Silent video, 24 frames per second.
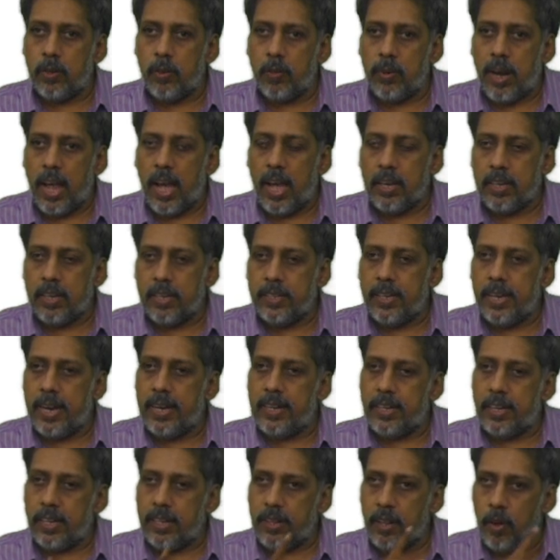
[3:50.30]
lakh and
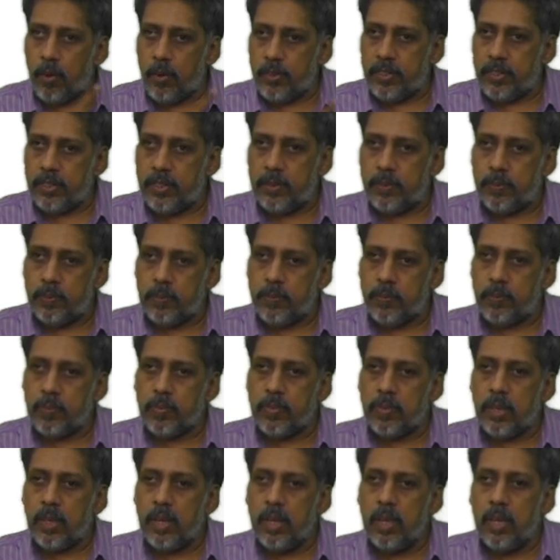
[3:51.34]
80,000
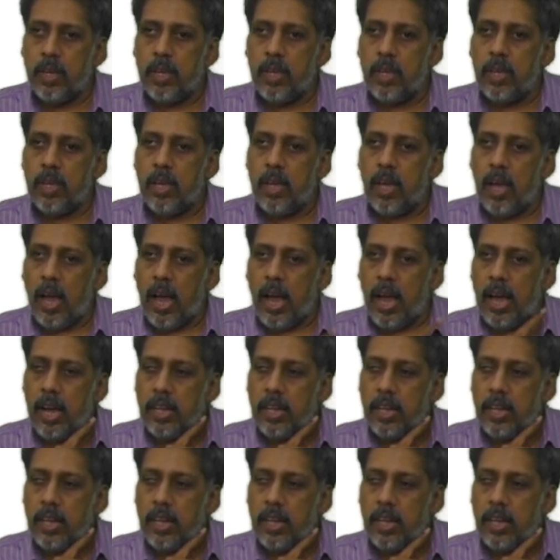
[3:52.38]
and